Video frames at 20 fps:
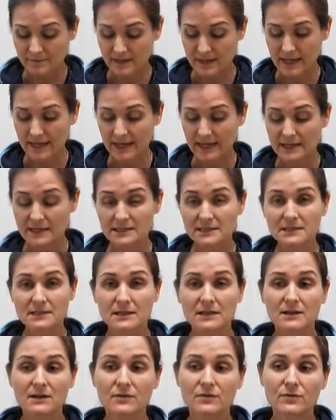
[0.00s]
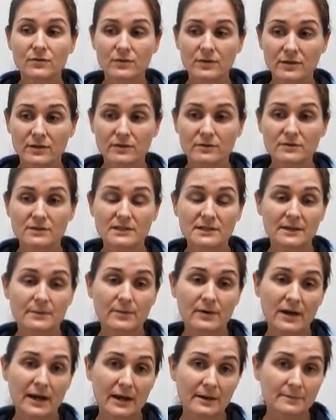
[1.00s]
and for those that
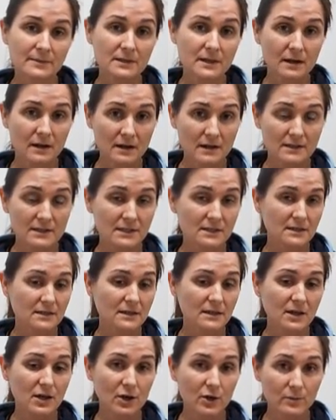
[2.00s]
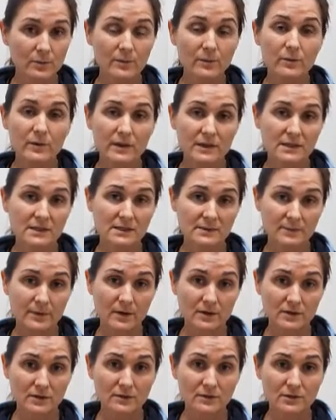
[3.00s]
perhaps can't cope with a
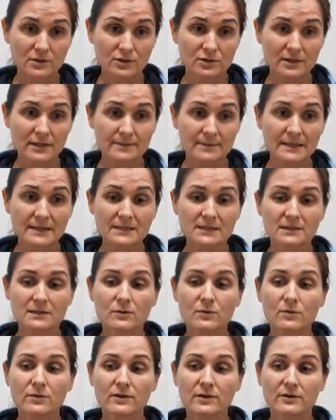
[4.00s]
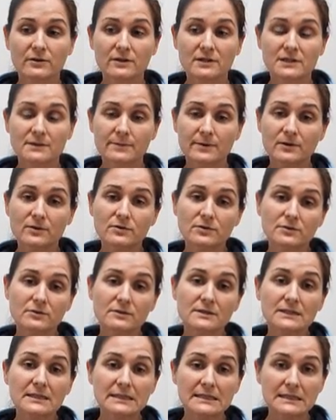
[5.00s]
spot-on treatment or their exposure
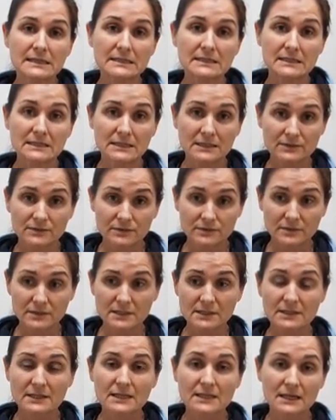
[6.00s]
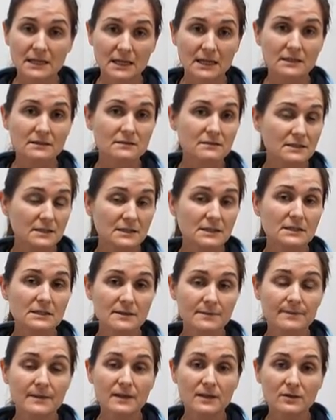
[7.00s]
is a little different, and again, this is
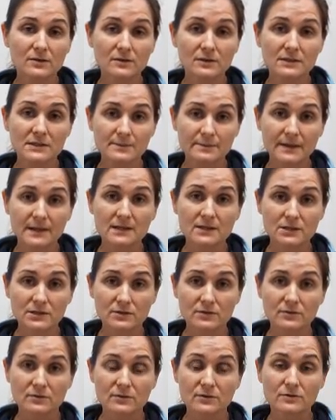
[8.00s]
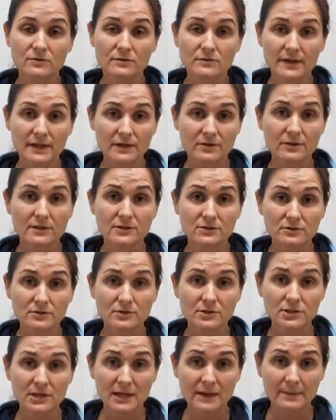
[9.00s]
something you can speak to your veterinary
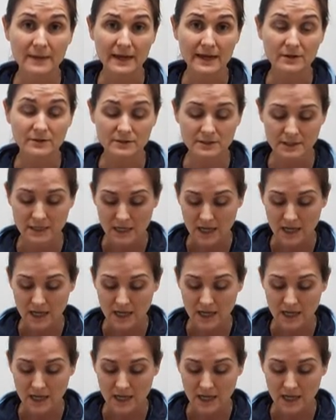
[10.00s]
surgeon about.